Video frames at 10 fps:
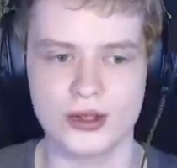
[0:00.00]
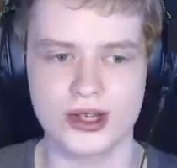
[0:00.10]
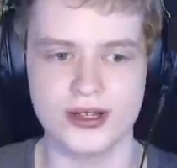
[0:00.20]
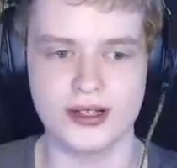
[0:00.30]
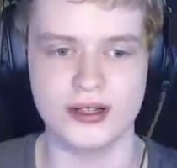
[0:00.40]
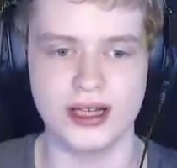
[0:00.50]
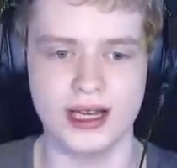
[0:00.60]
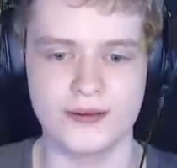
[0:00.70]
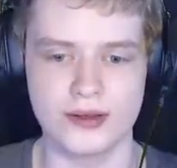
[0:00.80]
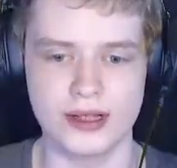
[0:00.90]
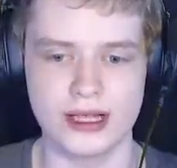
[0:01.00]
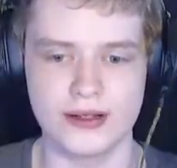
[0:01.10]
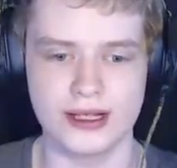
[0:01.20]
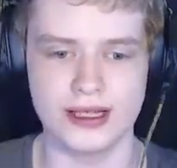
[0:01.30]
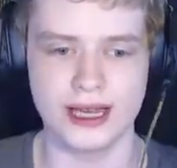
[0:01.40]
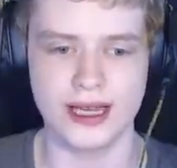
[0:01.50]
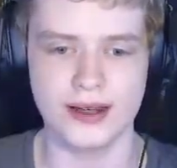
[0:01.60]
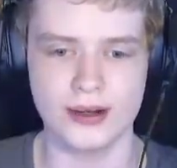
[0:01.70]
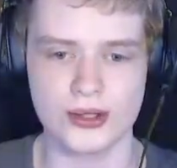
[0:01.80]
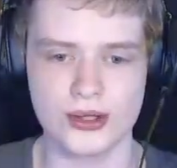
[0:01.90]
and you can't really clean the
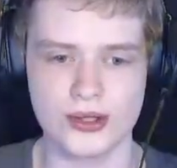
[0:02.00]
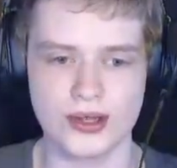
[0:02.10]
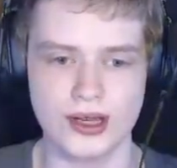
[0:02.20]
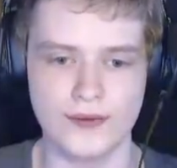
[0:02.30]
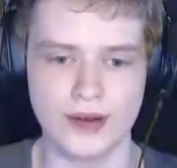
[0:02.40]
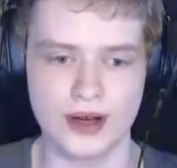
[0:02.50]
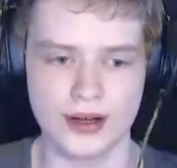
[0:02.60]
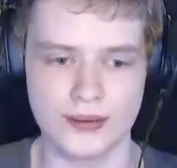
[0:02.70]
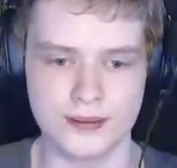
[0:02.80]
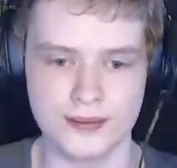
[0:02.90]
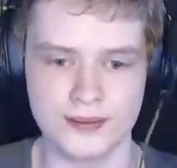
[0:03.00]
house if, um...